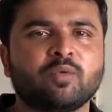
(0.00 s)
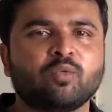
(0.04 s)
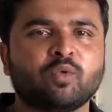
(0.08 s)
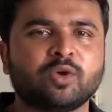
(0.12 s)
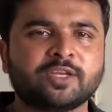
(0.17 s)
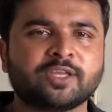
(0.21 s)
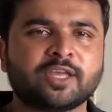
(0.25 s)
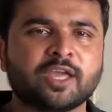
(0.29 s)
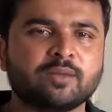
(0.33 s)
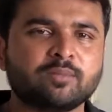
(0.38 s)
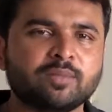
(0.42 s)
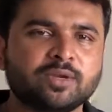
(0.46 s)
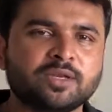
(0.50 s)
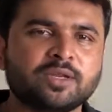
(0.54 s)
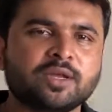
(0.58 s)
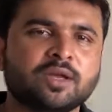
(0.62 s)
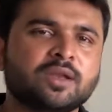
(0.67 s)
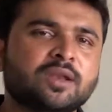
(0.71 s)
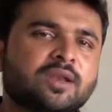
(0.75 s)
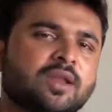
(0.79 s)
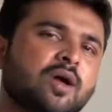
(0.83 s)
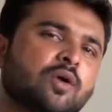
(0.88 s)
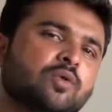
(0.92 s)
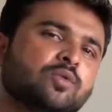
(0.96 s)
what can be
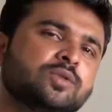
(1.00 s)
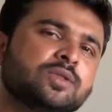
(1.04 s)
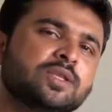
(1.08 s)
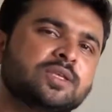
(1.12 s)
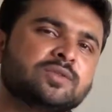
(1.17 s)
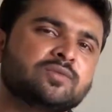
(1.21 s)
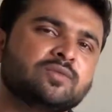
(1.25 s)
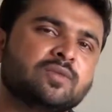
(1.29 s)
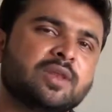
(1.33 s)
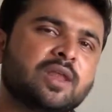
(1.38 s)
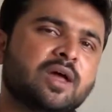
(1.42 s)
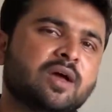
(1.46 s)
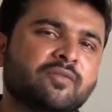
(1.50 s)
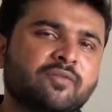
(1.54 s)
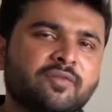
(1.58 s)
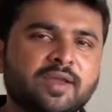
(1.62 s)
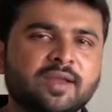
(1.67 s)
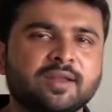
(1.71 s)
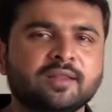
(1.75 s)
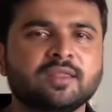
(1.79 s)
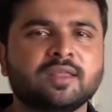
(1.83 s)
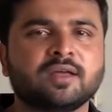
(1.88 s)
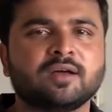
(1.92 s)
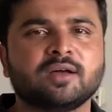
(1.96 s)
done, how this will
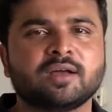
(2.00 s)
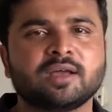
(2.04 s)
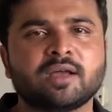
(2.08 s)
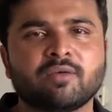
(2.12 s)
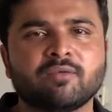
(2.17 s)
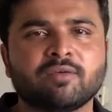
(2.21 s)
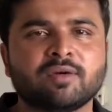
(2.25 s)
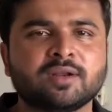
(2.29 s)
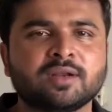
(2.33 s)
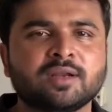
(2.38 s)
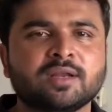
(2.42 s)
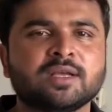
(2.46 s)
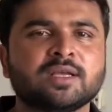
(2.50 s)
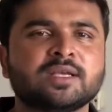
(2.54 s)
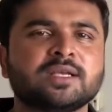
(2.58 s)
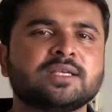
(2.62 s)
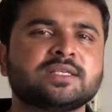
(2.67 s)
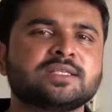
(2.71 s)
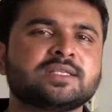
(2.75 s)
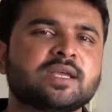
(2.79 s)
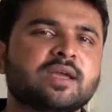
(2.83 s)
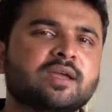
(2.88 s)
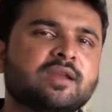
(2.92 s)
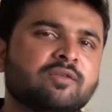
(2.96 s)
affect the
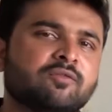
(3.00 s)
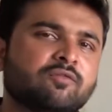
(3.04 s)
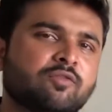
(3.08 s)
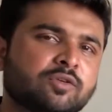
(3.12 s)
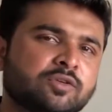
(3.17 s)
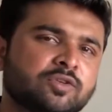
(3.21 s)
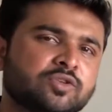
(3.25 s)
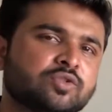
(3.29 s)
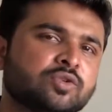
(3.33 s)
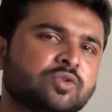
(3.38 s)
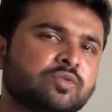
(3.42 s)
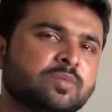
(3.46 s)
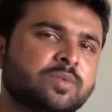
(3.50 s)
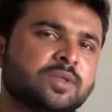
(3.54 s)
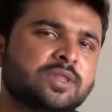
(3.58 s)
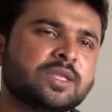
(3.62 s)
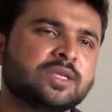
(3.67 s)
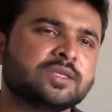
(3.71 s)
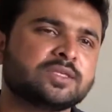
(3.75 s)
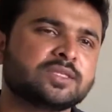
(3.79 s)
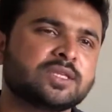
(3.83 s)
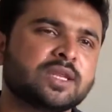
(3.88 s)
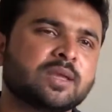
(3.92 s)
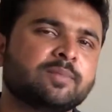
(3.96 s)
governance, and what should be
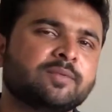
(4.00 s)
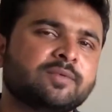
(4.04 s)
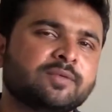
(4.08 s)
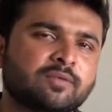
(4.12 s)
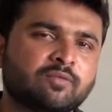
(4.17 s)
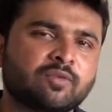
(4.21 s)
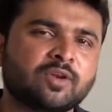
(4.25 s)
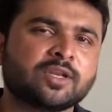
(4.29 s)
the steps,